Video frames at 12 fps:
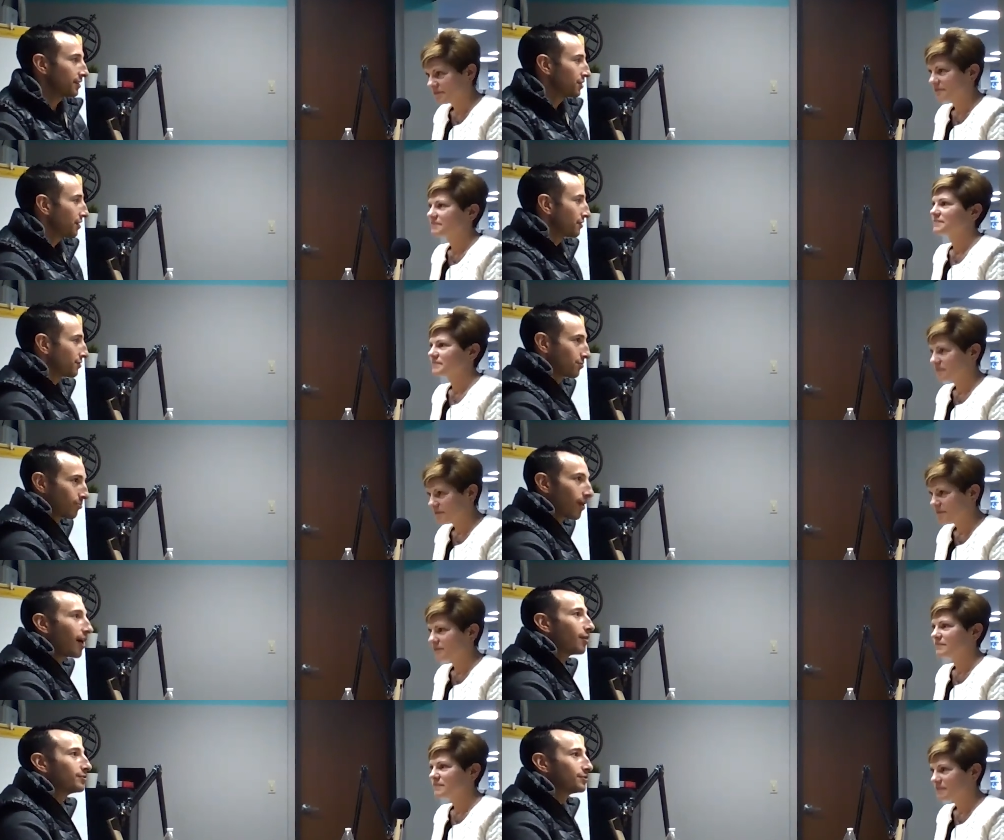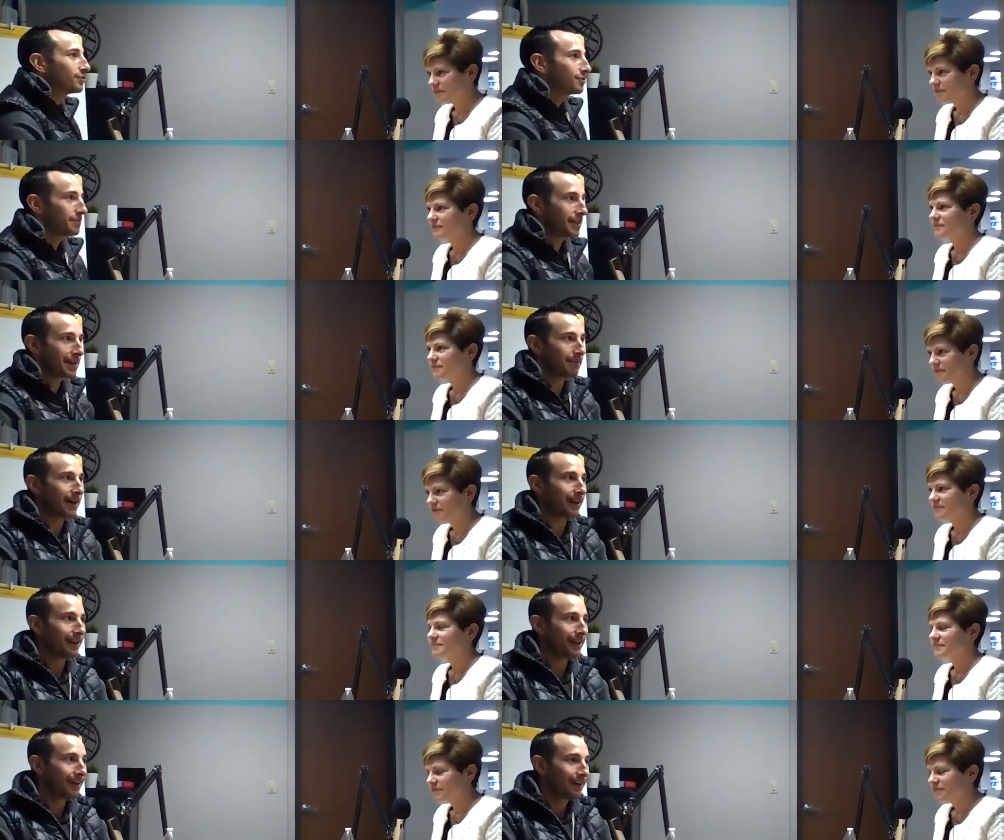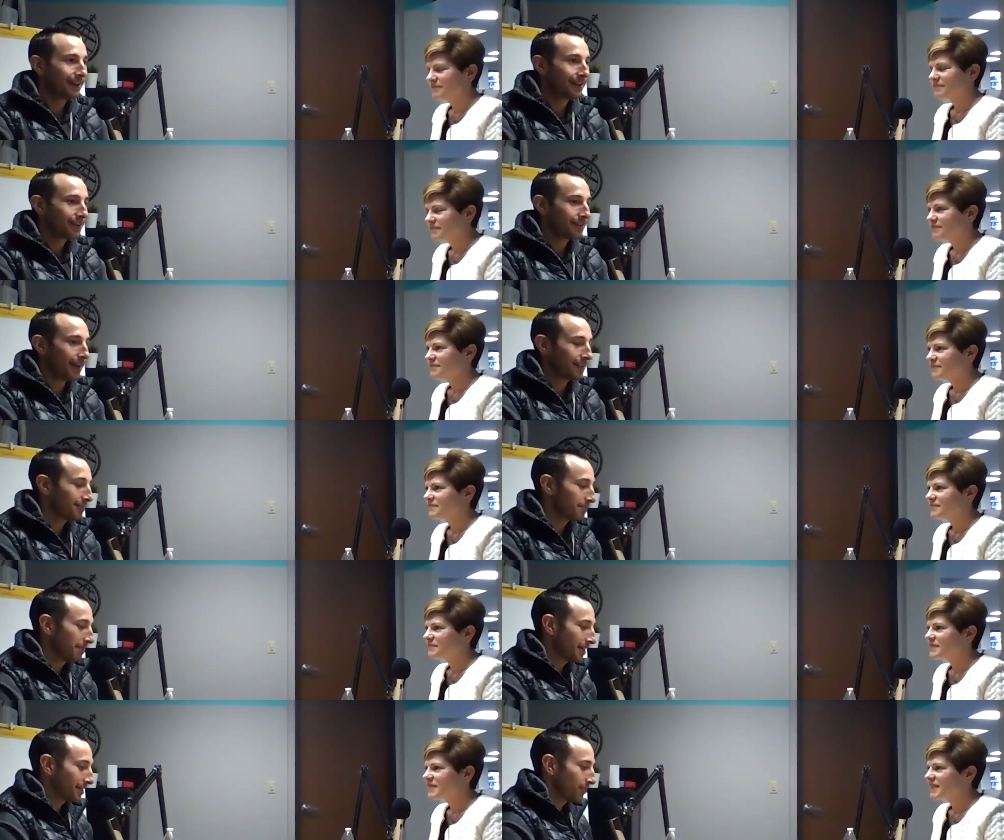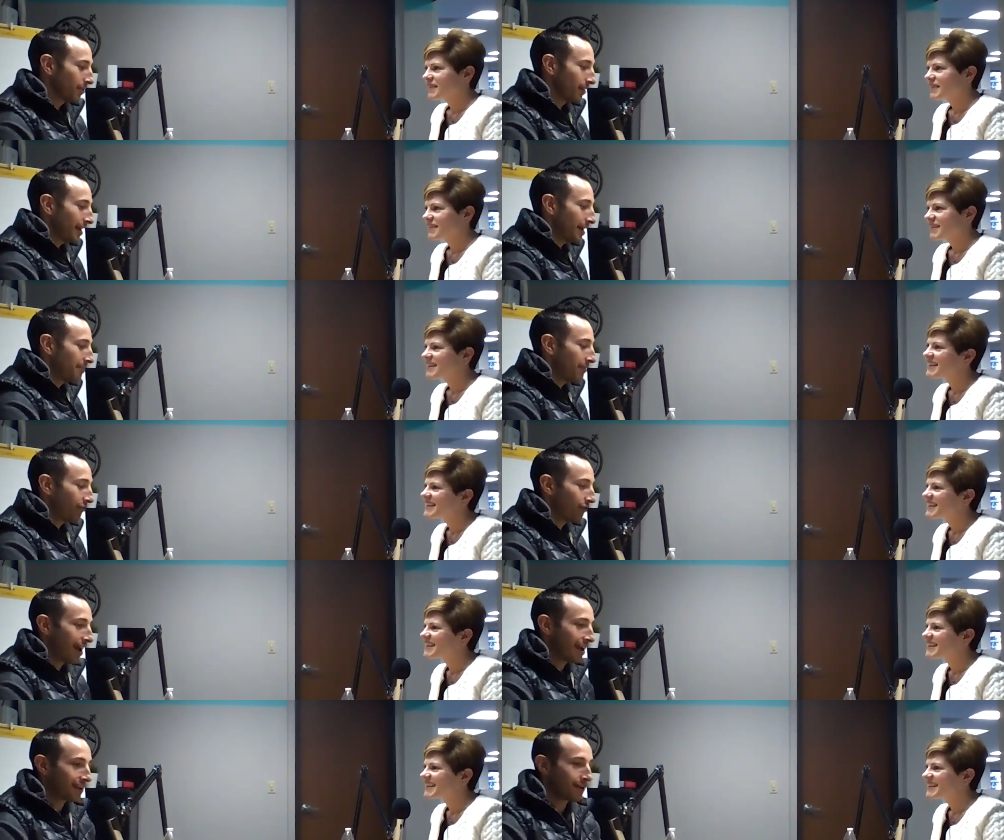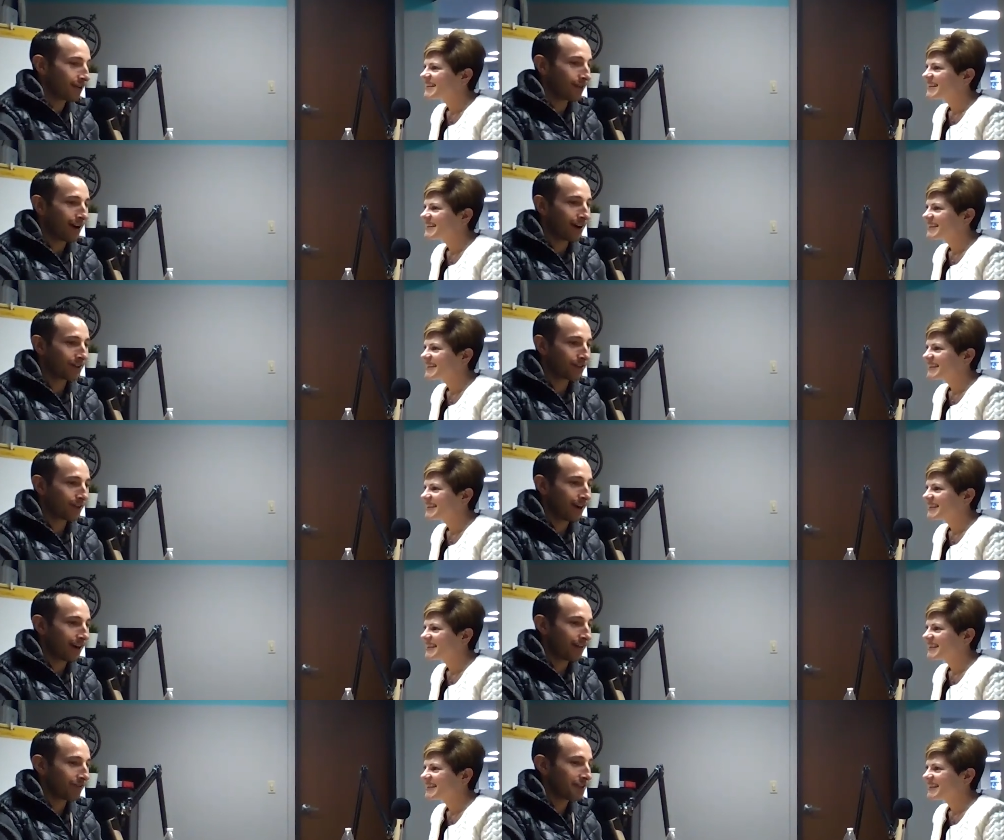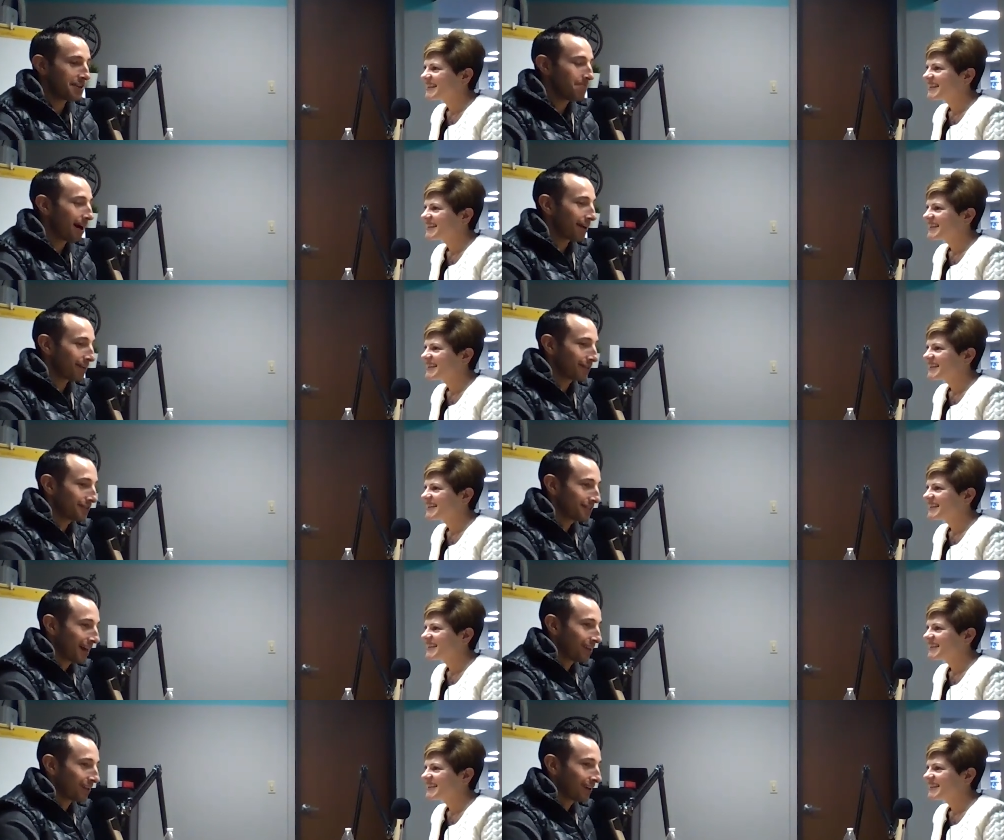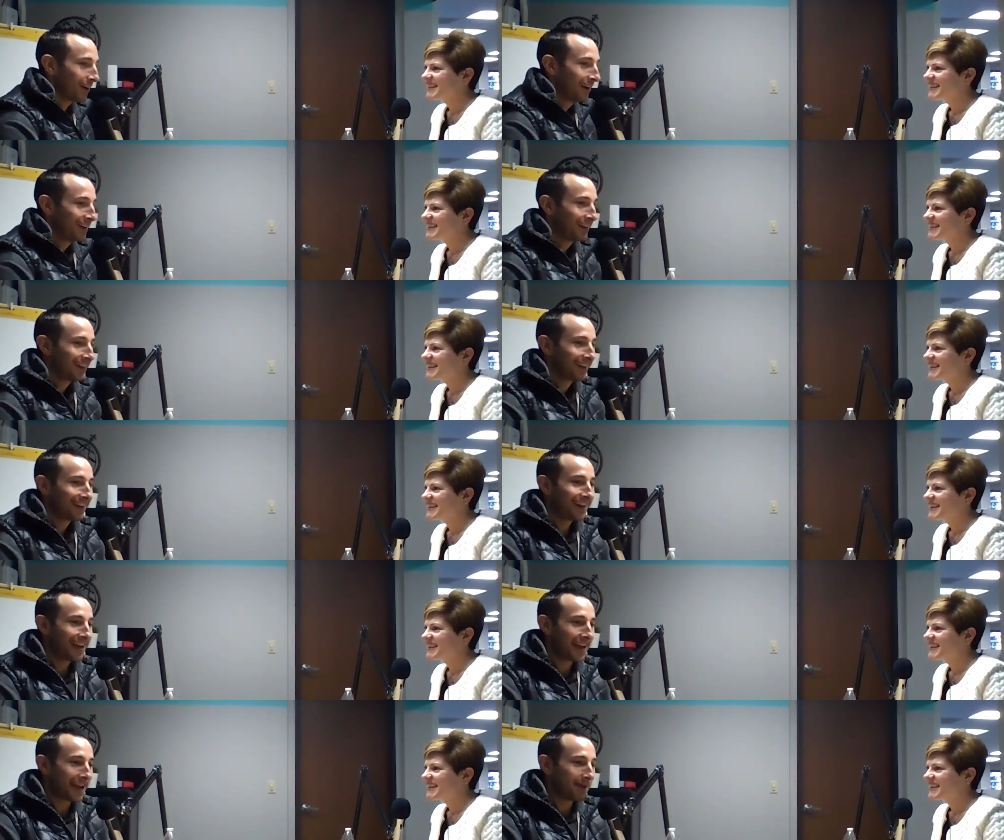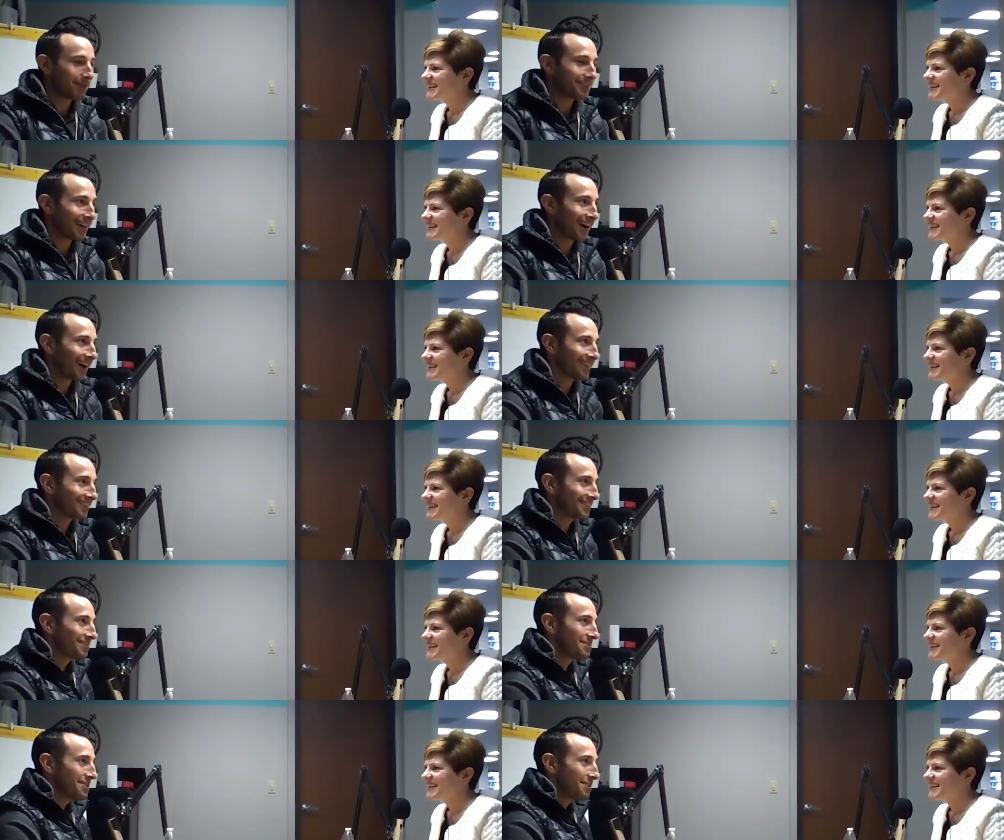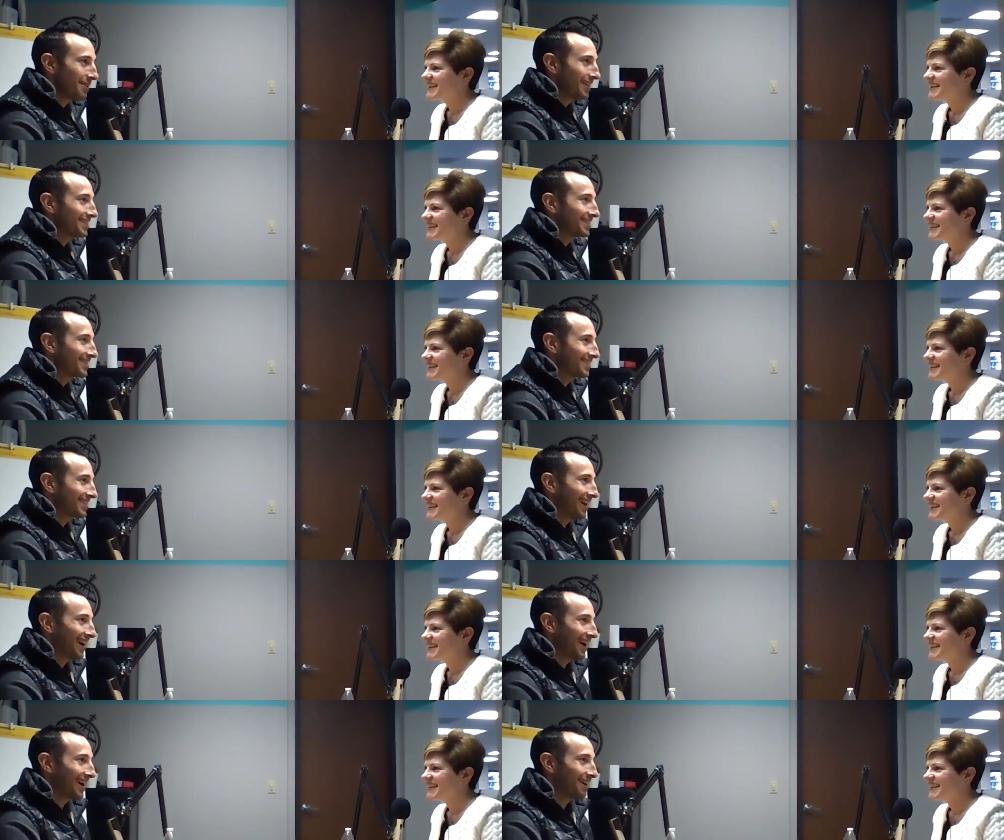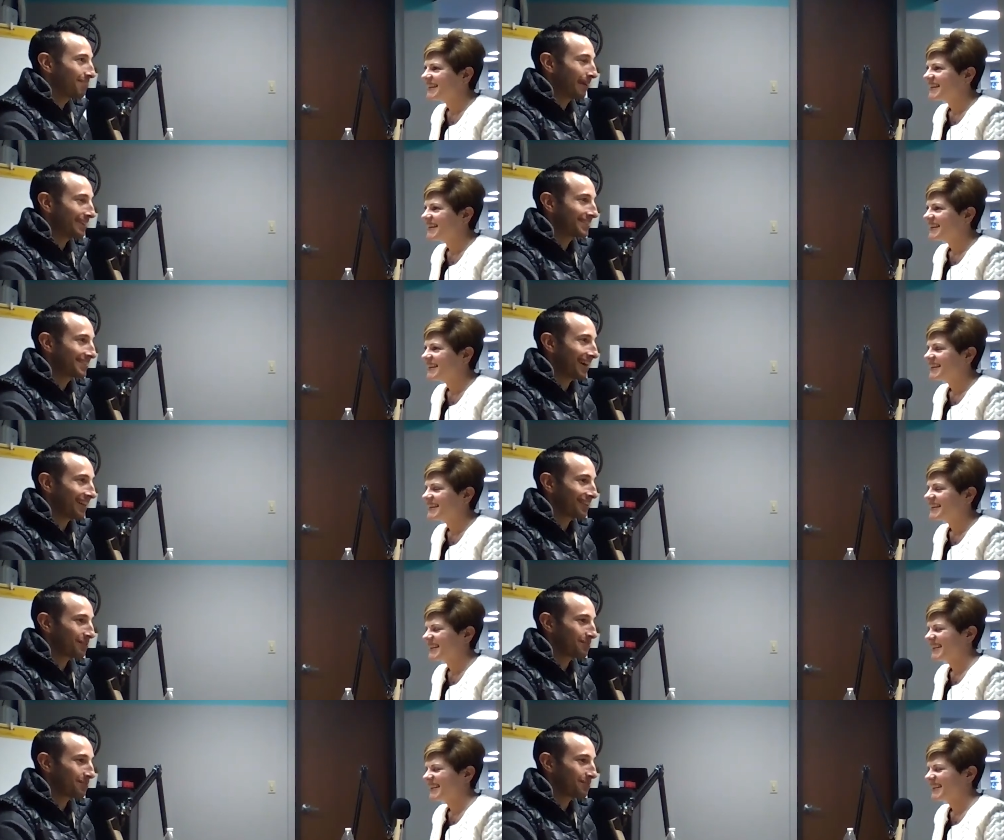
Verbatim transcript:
Speaker 1: other's throats, you name it. That's amazing. Well, Amy Franko, author of The Modern Seller, Amazon's newest uh, bestseller